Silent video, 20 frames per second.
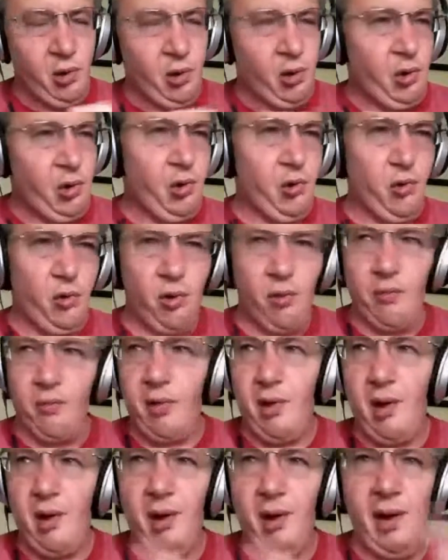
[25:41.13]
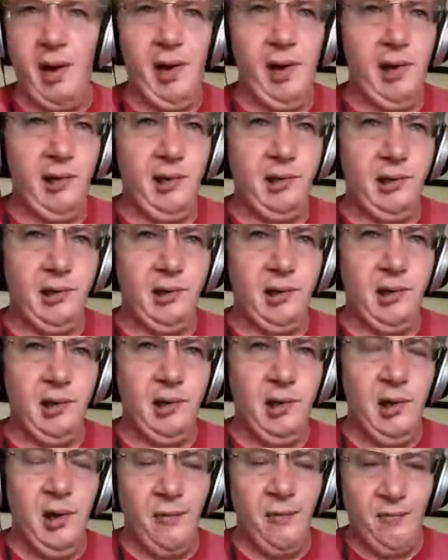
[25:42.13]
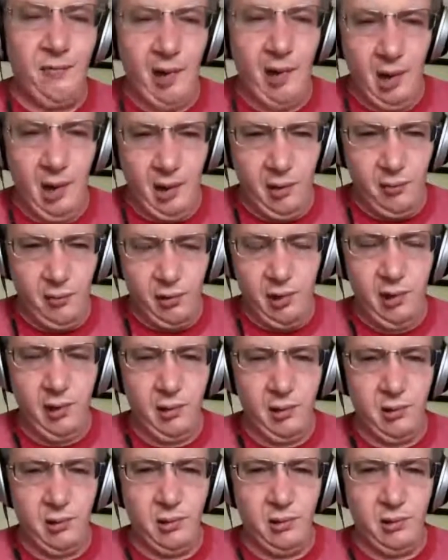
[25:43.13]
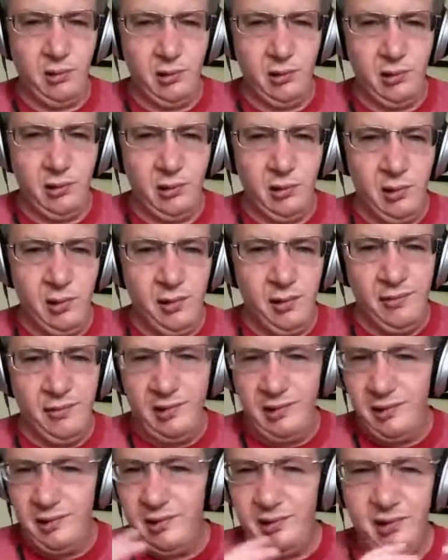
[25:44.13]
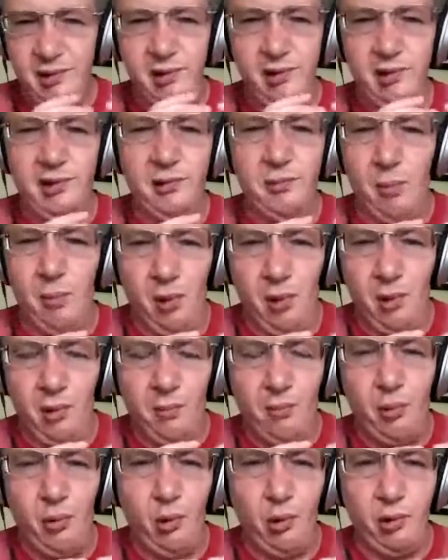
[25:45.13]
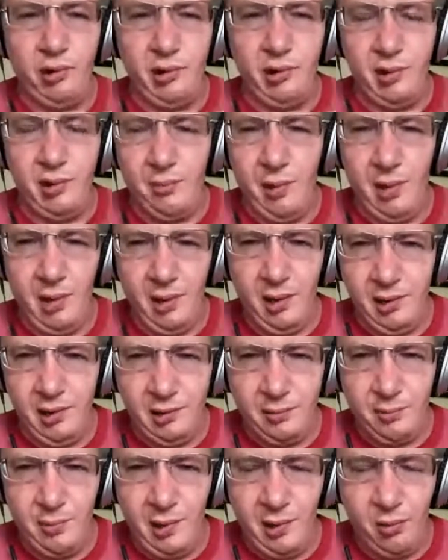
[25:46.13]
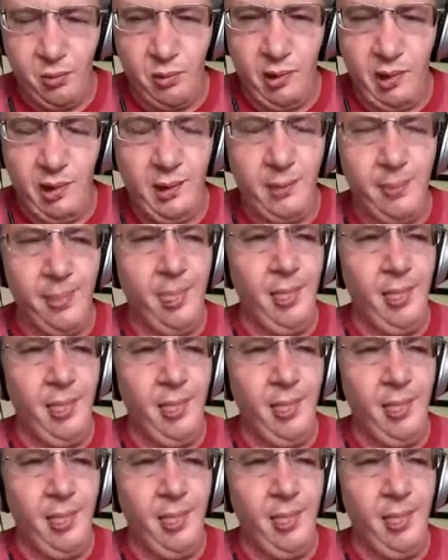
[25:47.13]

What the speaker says: who over the last 5 years, this is just a small portion of my list, by the way,